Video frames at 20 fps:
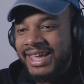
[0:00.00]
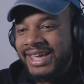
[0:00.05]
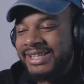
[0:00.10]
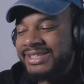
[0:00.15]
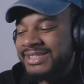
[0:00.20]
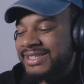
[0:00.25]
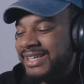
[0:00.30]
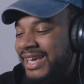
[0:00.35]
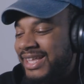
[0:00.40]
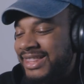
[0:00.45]

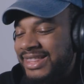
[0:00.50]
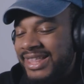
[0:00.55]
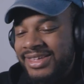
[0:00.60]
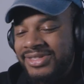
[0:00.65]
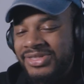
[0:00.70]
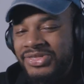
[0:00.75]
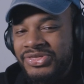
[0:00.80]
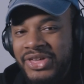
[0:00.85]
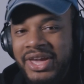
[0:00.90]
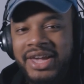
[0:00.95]
it's like
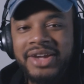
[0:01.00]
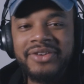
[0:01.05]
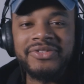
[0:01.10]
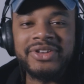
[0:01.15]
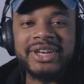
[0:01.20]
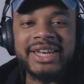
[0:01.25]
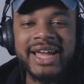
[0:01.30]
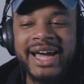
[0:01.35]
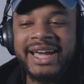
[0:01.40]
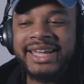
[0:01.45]
they think
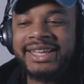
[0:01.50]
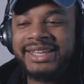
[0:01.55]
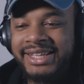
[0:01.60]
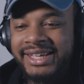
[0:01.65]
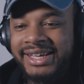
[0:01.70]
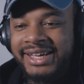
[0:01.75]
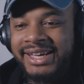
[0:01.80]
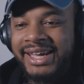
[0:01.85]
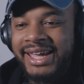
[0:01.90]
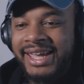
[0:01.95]
of an
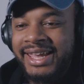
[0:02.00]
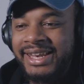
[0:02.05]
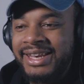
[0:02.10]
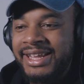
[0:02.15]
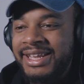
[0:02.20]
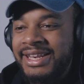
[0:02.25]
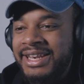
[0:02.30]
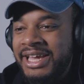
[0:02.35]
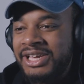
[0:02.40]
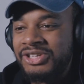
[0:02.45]
idea and
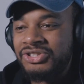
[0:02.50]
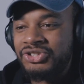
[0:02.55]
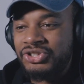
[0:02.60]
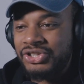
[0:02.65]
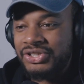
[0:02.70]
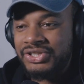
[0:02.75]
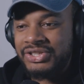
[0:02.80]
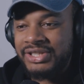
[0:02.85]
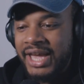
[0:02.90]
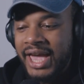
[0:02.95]
then they
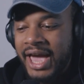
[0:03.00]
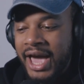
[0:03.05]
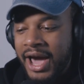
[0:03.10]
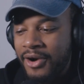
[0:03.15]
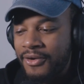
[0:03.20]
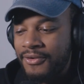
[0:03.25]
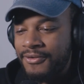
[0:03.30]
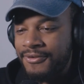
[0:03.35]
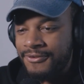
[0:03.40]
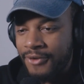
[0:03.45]
just say,
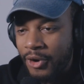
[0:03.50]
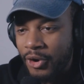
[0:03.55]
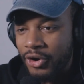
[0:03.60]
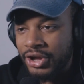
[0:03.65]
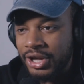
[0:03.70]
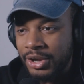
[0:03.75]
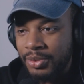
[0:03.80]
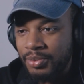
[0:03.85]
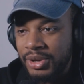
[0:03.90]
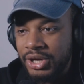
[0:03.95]
how
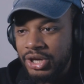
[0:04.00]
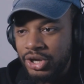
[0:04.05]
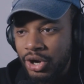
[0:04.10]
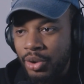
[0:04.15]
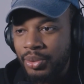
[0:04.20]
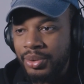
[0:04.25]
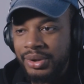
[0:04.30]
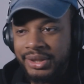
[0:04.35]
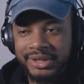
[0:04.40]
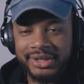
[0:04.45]
far can we
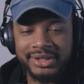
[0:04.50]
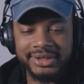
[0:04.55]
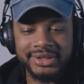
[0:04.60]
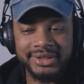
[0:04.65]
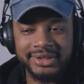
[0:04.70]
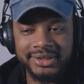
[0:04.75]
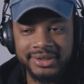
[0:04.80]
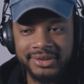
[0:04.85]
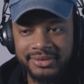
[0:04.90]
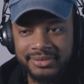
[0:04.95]
go with
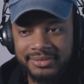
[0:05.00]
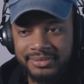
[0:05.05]
this?